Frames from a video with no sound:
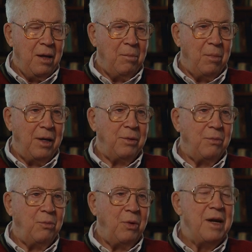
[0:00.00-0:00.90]
but
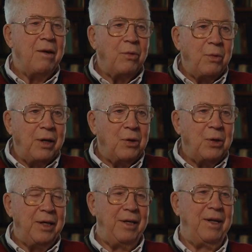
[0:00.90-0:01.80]
we never
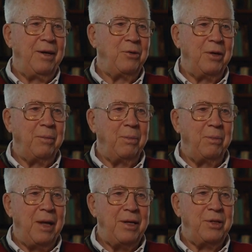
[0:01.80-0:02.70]
recorded that trip.
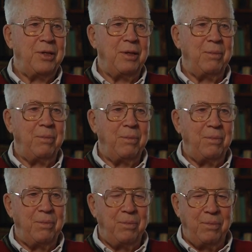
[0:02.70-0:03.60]
That's the
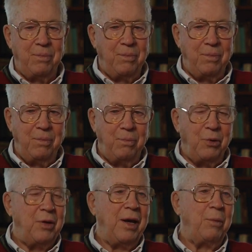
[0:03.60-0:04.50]

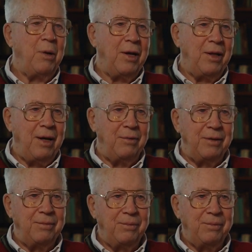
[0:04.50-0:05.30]
pathetic part of that one.